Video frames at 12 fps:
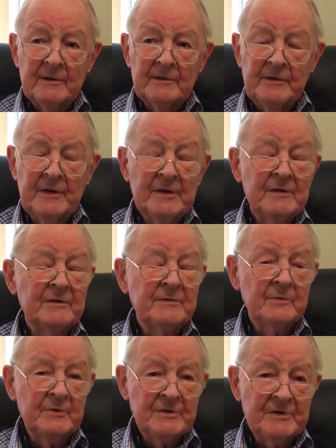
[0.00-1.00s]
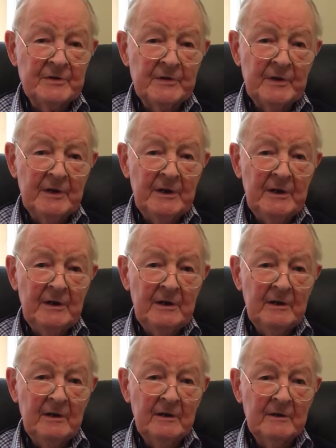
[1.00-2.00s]
things was
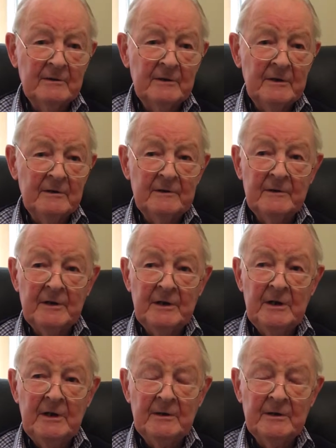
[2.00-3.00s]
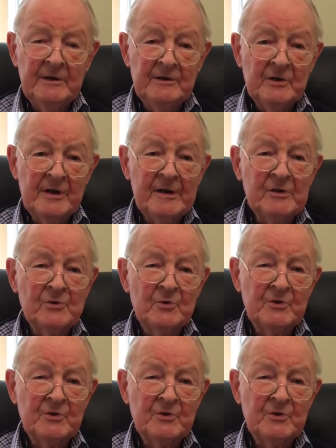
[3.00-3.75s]
the International